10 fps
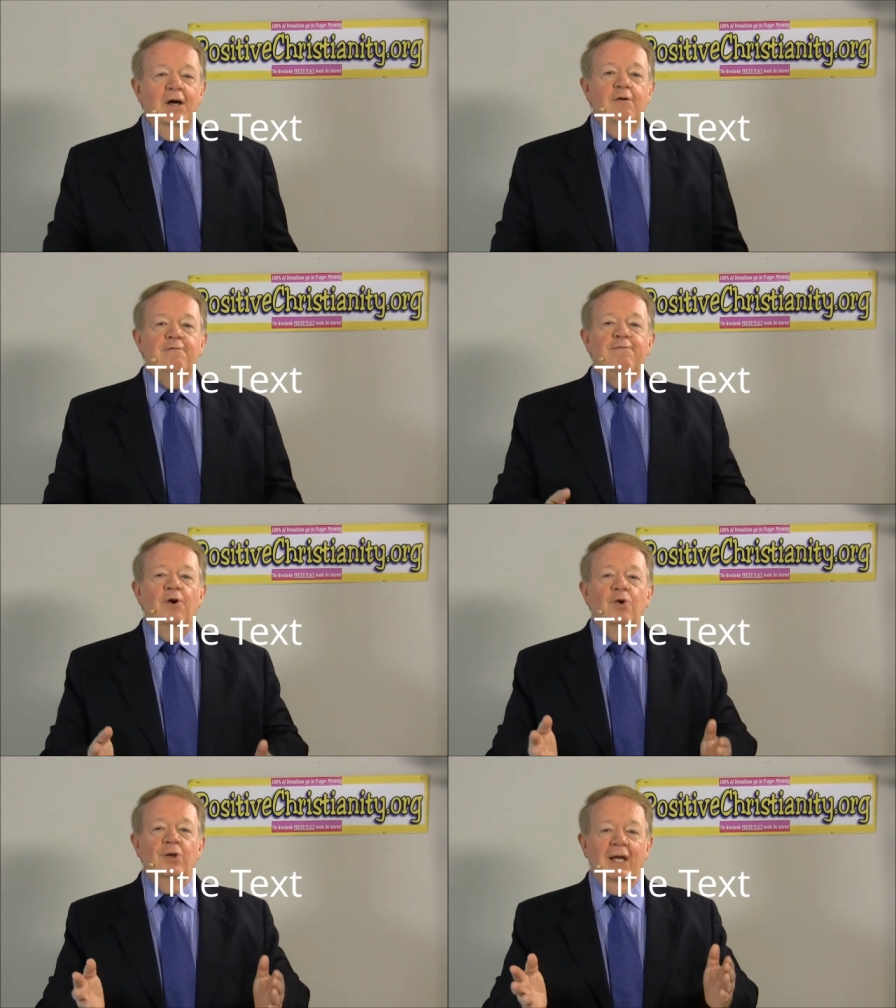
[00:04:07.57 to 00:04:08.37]

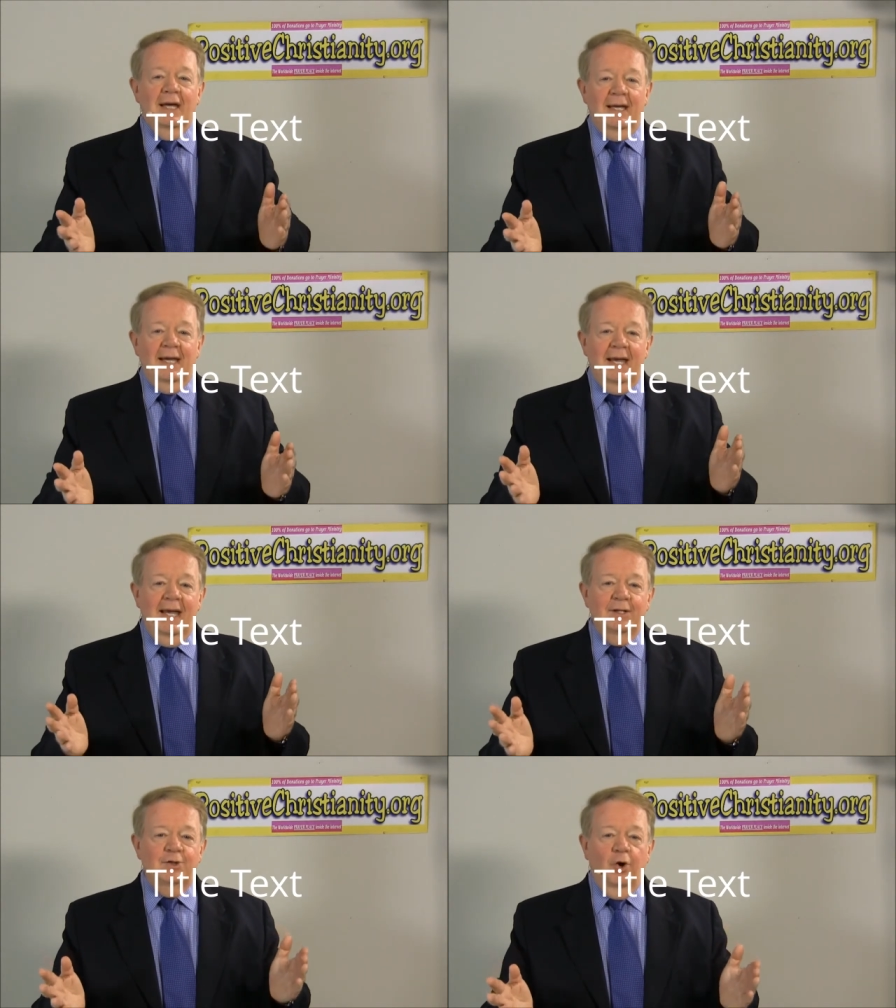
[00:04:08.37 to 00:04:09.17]
fully
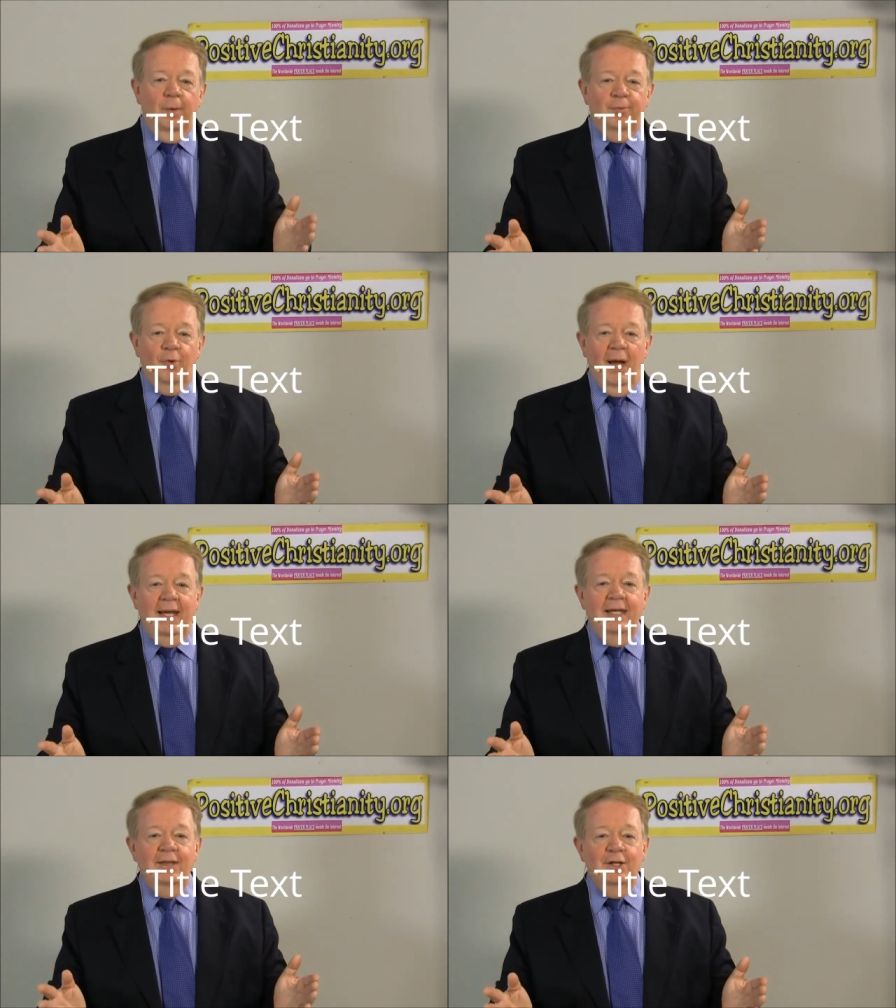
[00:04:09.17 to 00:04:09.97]
incorporating